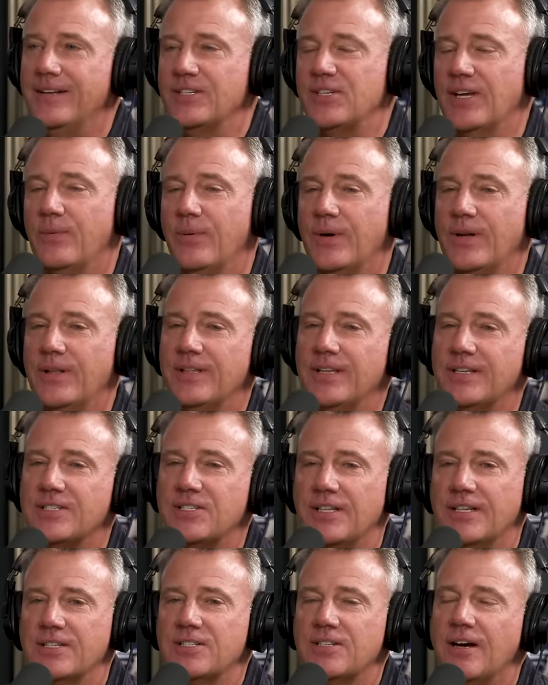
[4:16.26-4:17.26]
in. It's like,
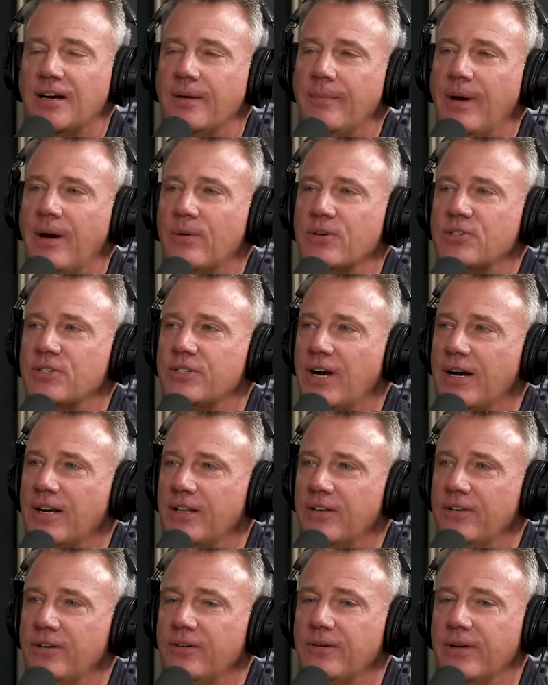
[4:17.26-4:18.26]
let's talk about what you're trying
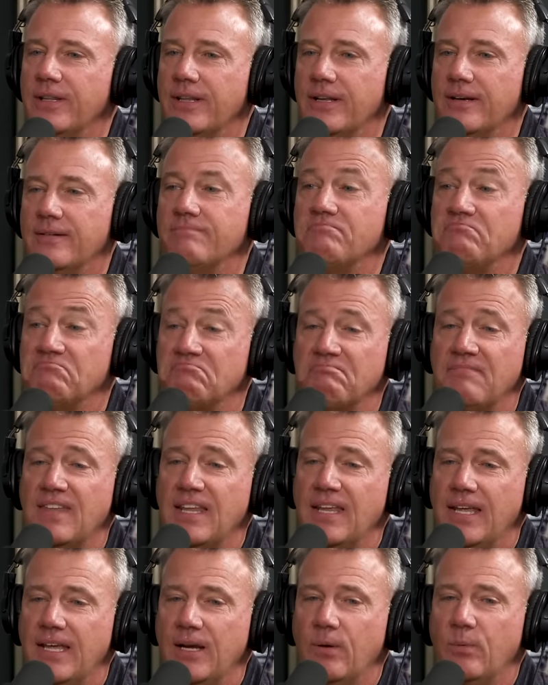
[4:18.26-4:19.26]
to do. And then
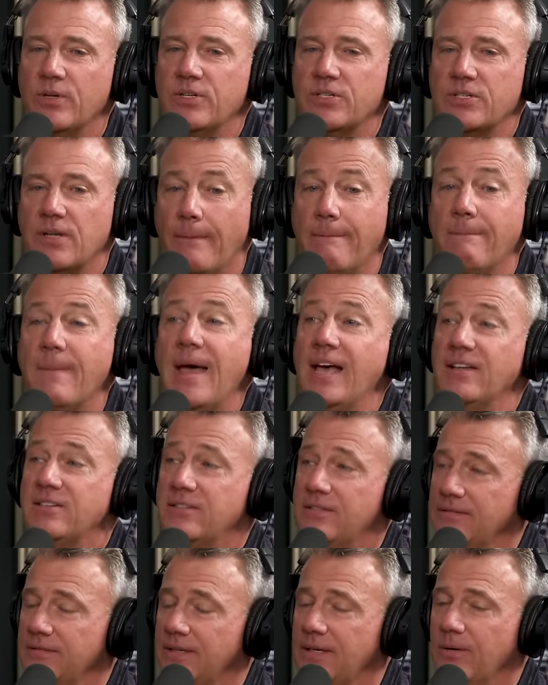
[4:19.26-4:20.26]
it was a
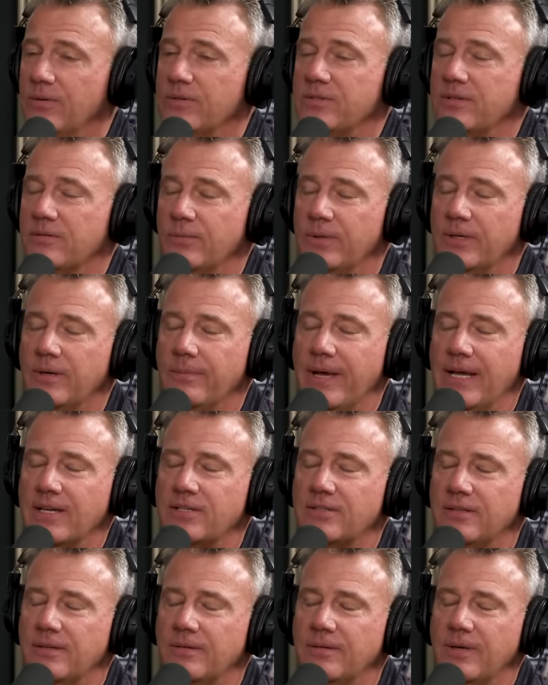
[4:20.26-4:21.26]
mess. It was a real
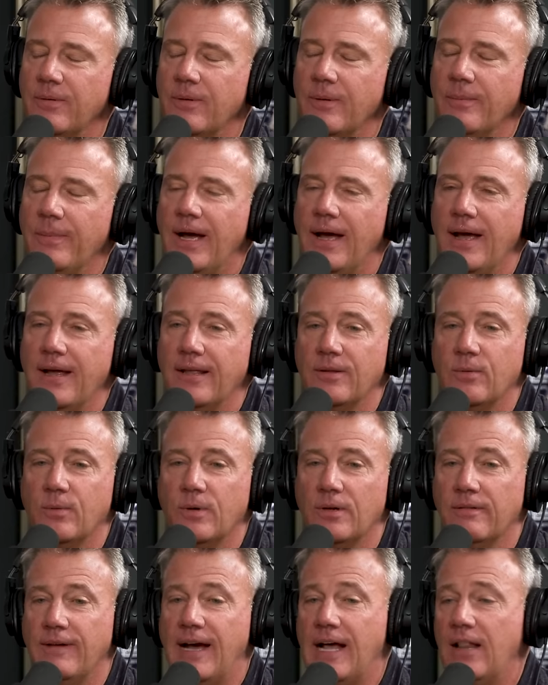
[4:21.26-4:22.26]
mess. They were buying the
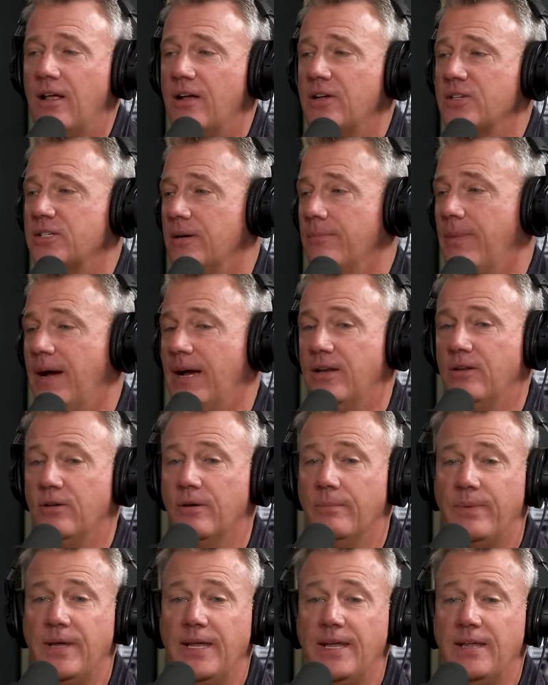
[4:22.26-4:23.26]
World of Outlaws. They were
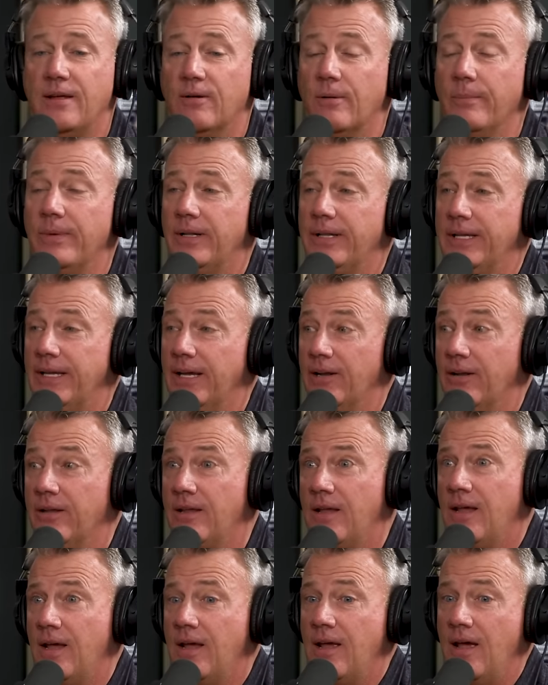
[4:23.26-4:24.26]
buying UMP. They were building a